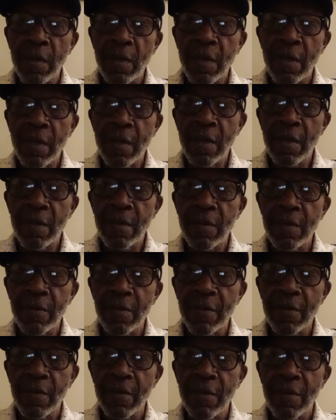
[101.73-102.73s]
And
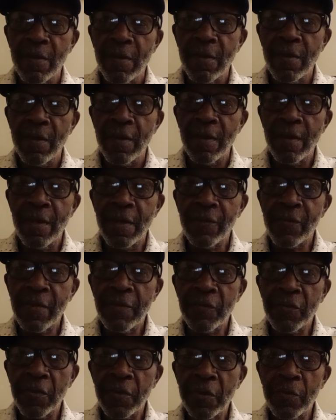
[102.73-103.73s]
as I
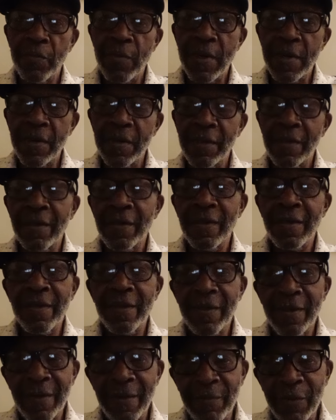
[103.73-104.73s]
was thinking about it,
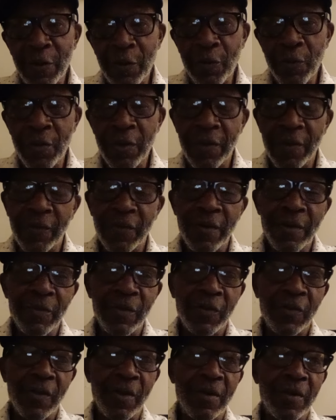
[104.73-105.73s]
let
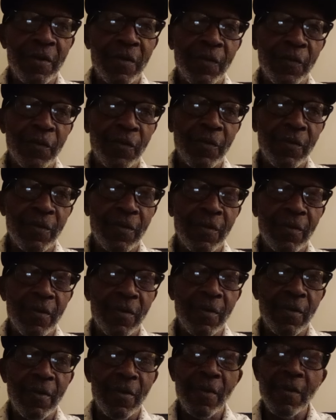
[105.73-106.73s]
me say this.
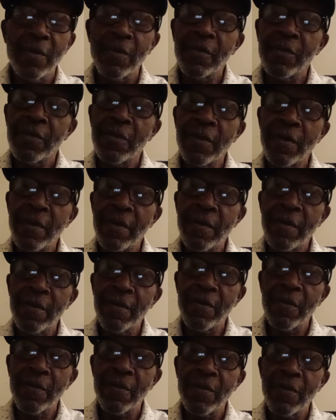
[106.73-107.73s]
The
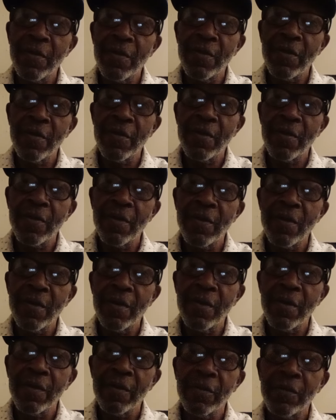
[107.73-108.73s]

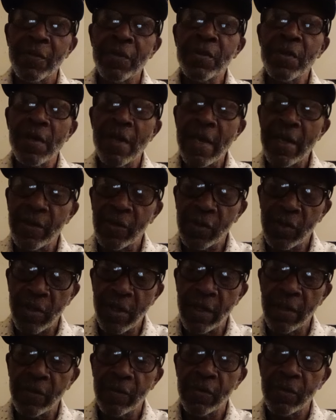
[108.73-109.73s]
United
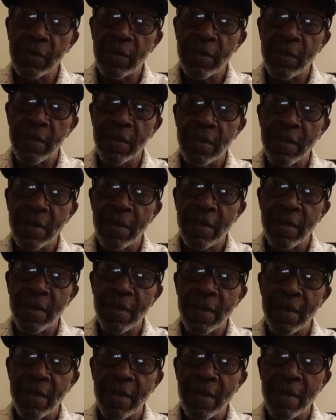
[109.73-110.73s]
States
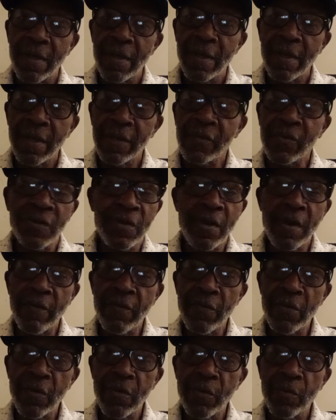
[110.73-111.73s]
has
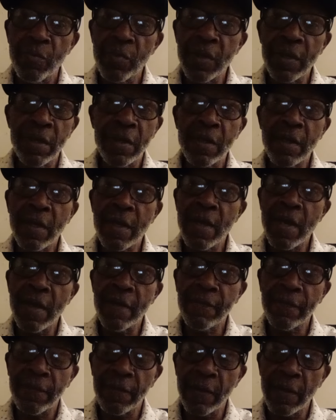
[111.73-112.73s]
never been in a
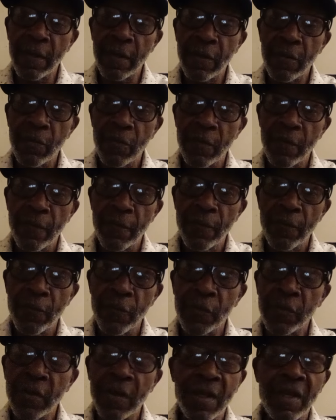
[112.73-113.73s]
conflict
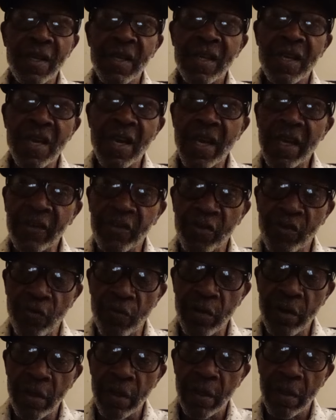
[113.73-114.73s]
with any
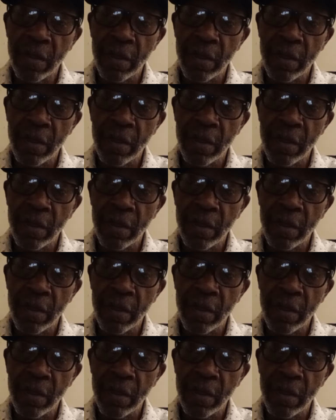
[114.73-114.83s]
country